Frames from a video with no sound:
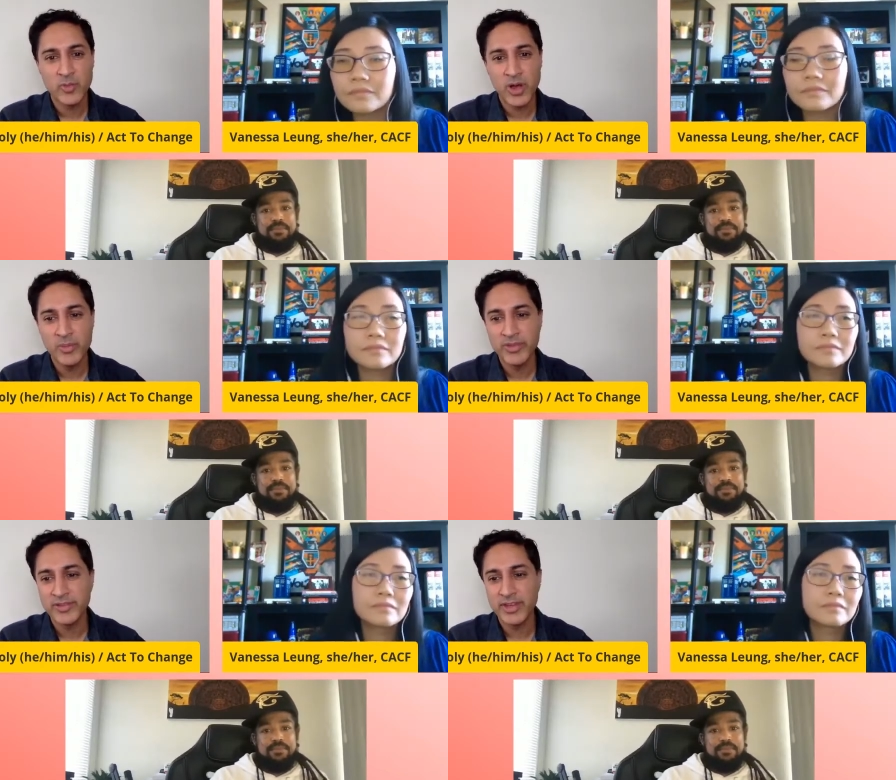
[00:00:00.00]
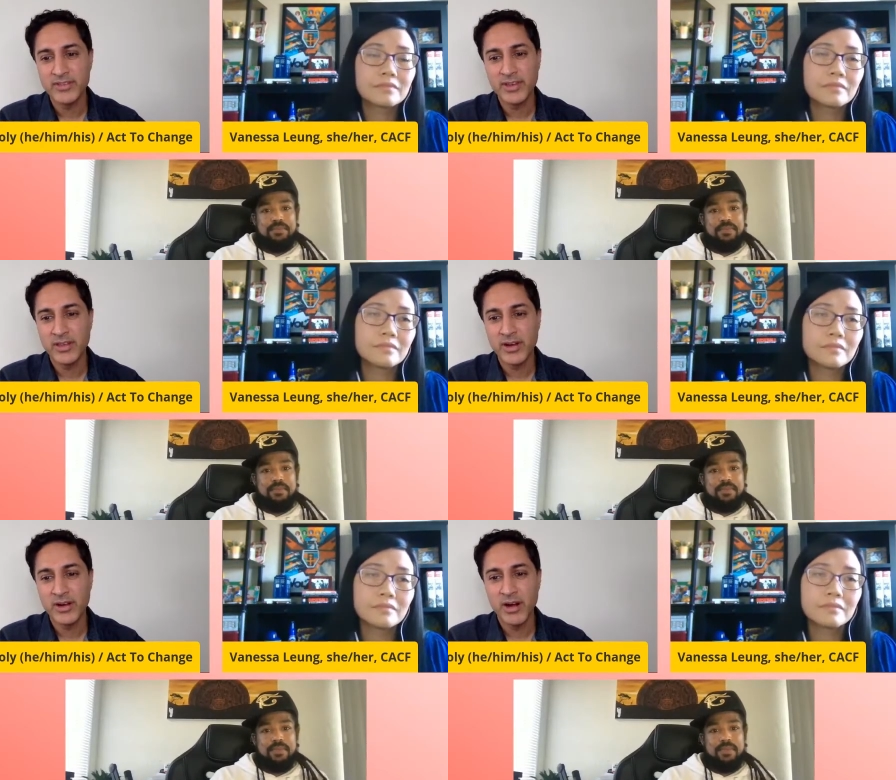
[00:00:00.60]
Speaker 1: as well, but this idea
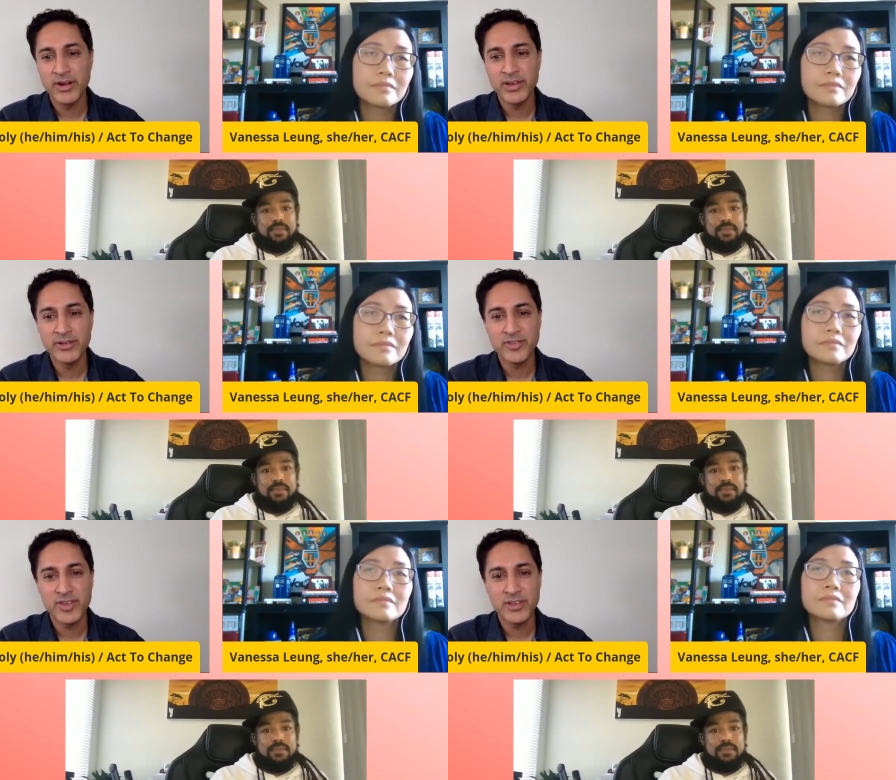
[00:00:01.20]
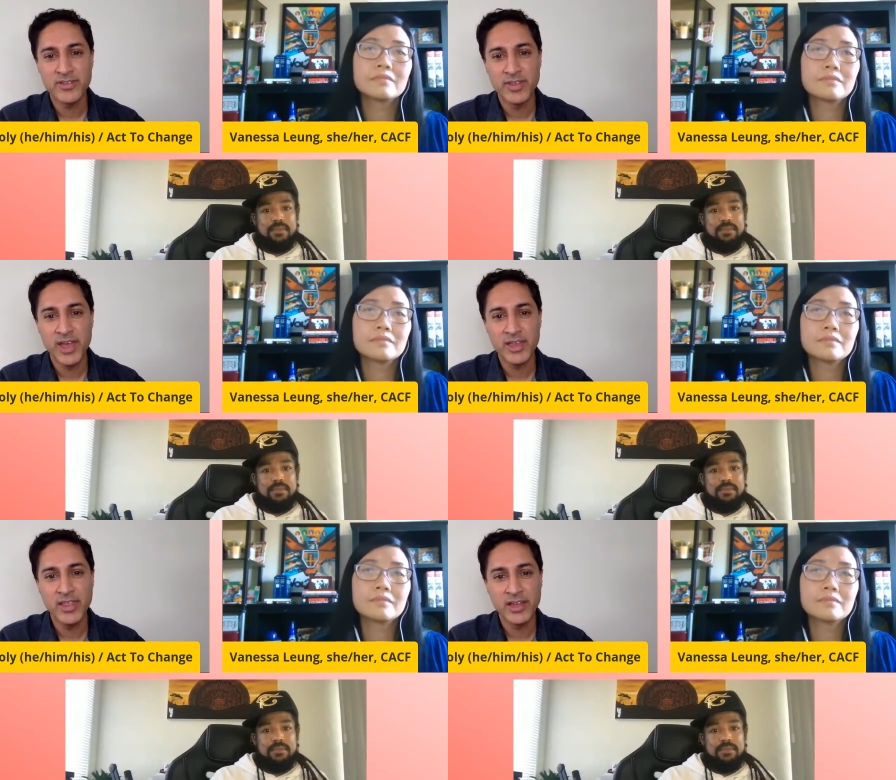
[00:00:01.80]
that our, our news feeds and the
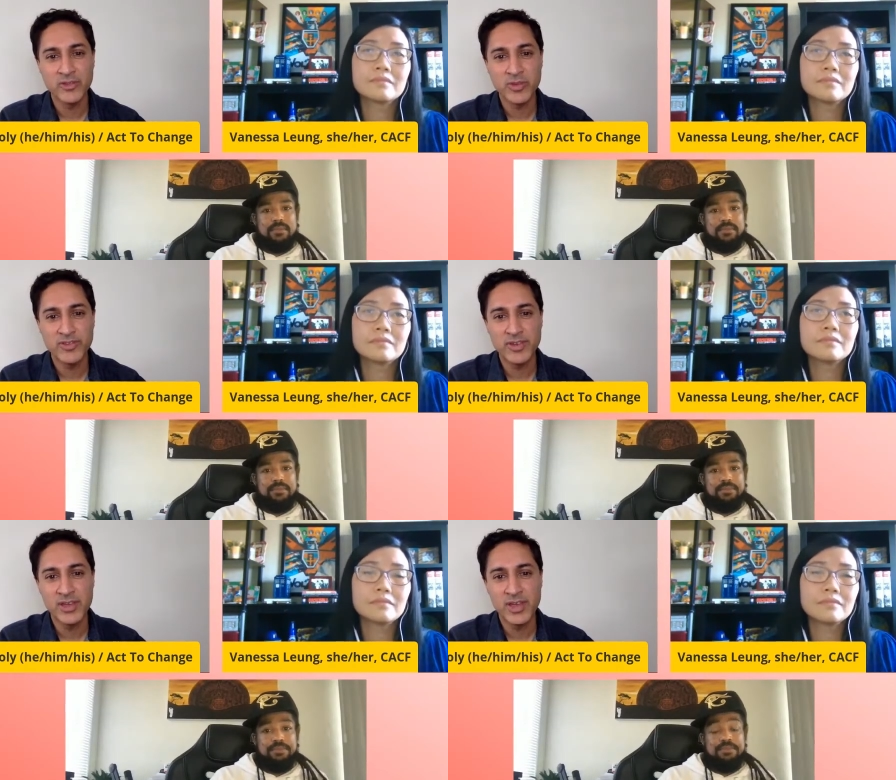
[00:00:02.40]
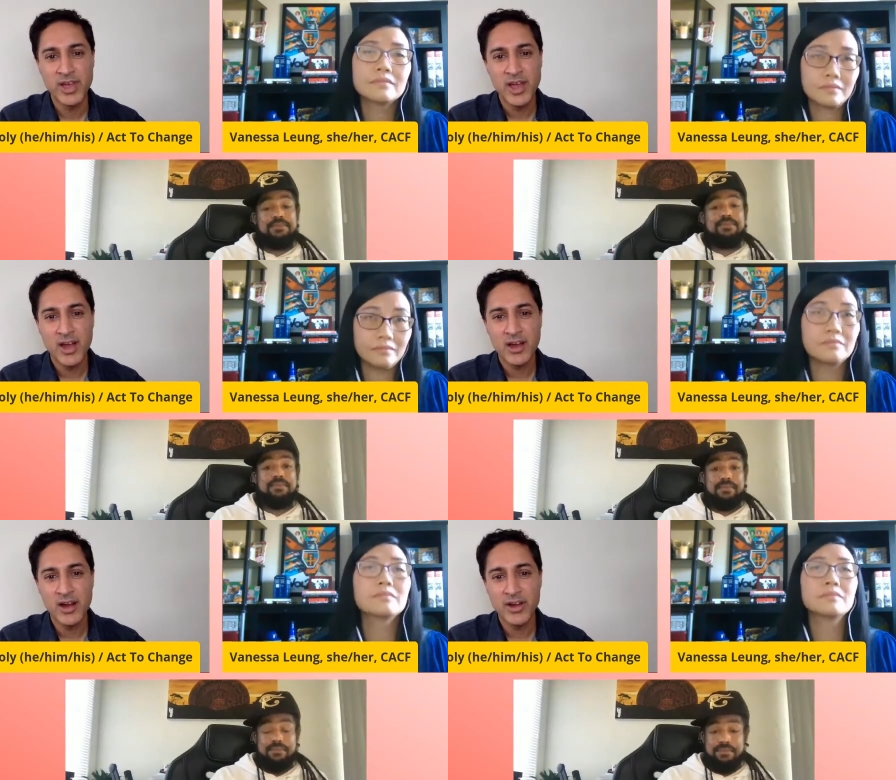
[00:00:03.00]
headlines we see
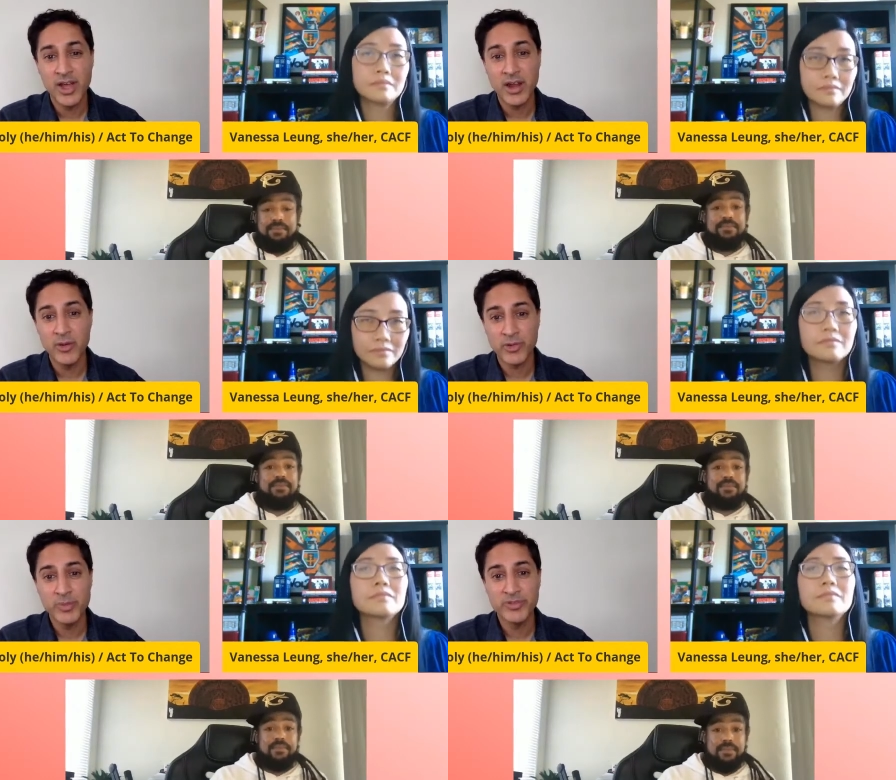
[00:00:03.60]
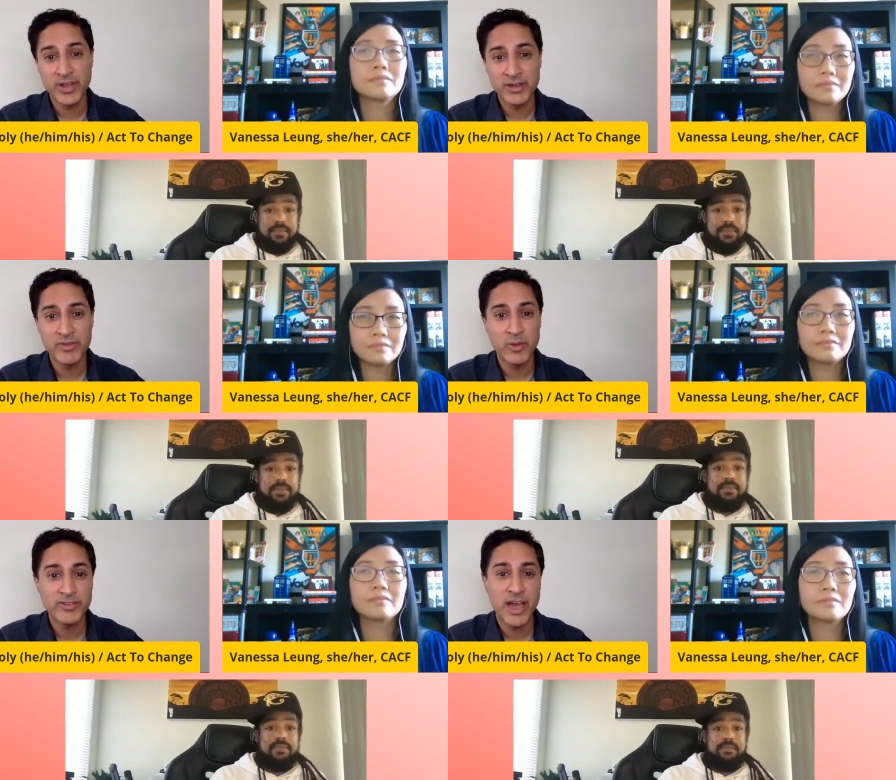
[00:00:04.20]
are, are not always representative
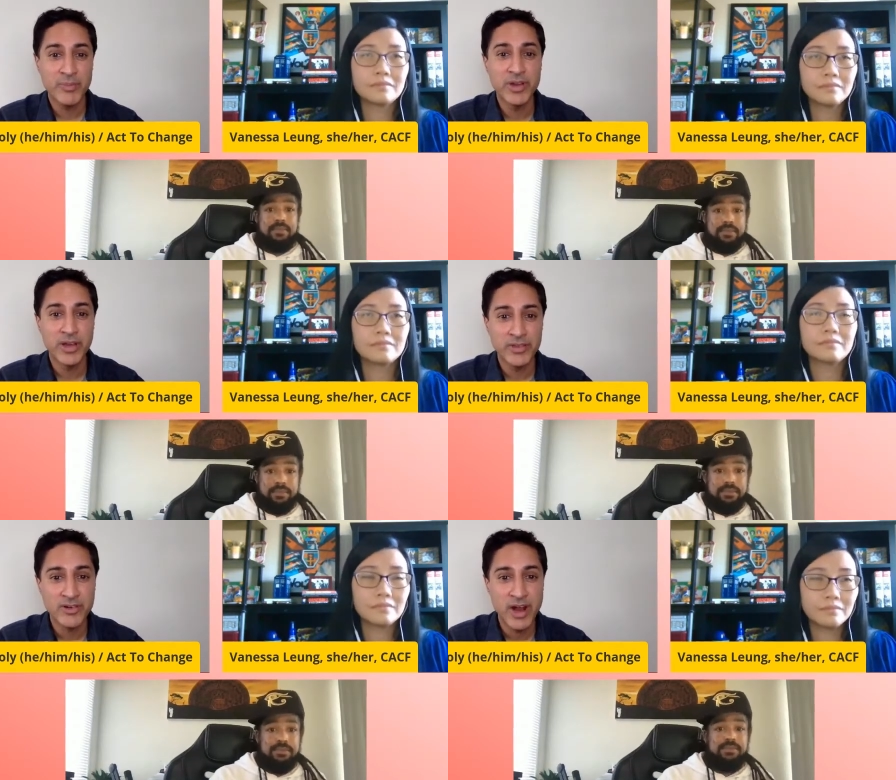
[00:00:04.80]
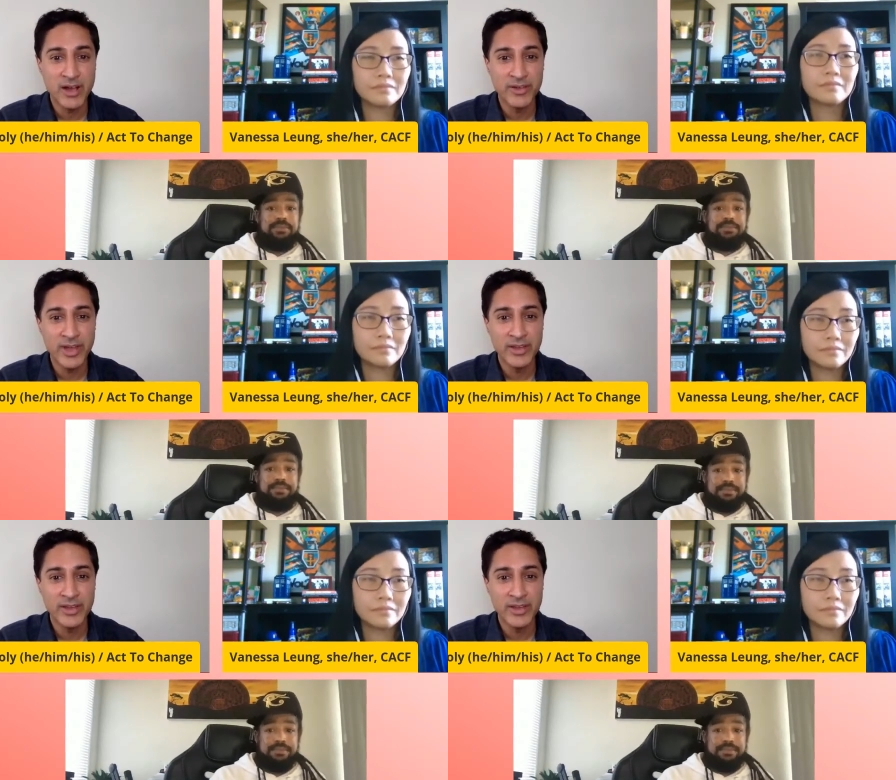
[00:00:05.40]
of what's happening on the ground.